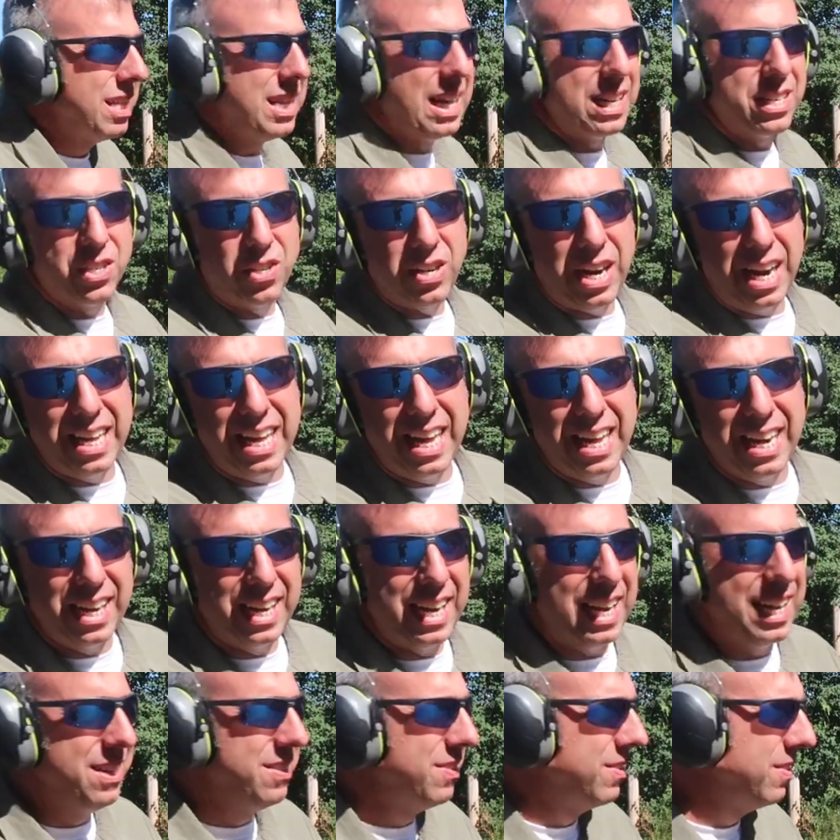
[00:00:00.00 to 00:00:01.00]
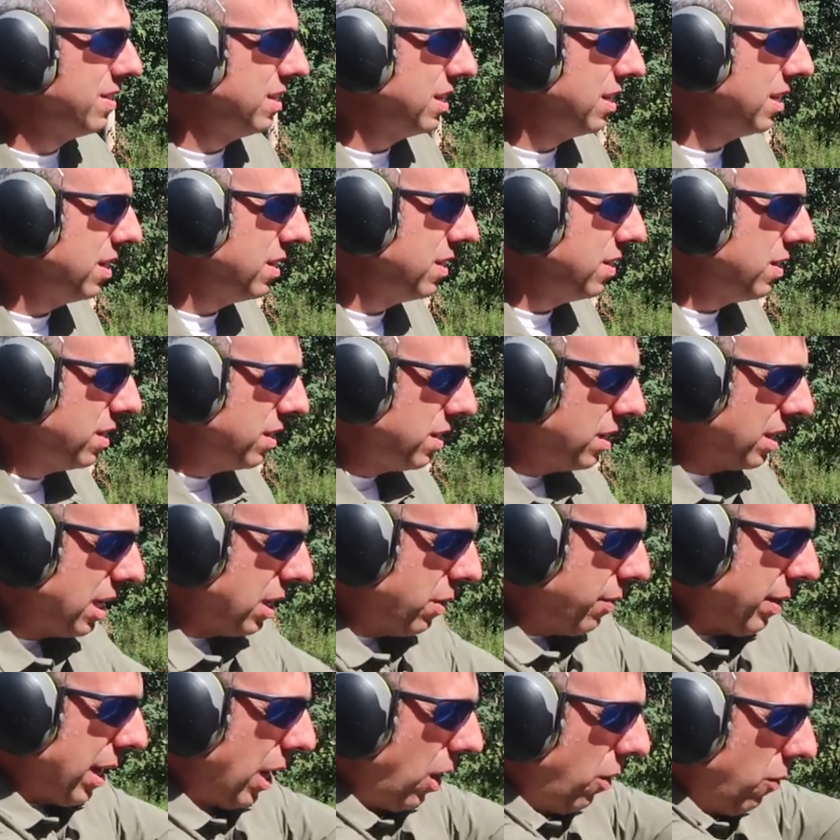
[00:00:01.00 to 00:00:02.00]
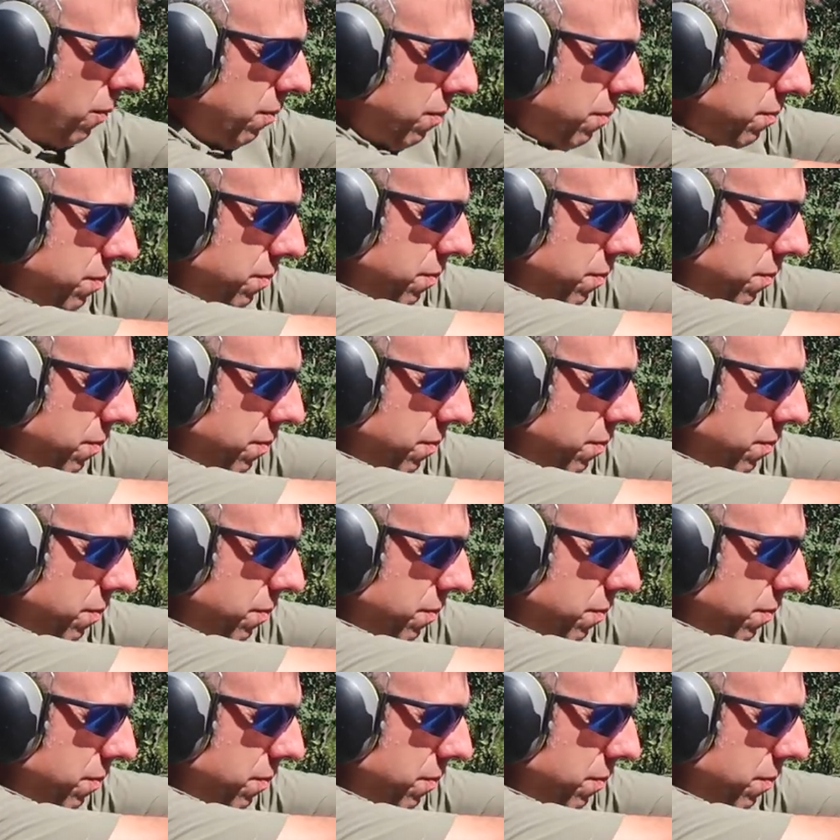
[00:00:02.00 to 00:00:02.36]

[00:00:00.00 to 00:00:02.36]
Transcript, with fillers: Let's try that again. Here we go.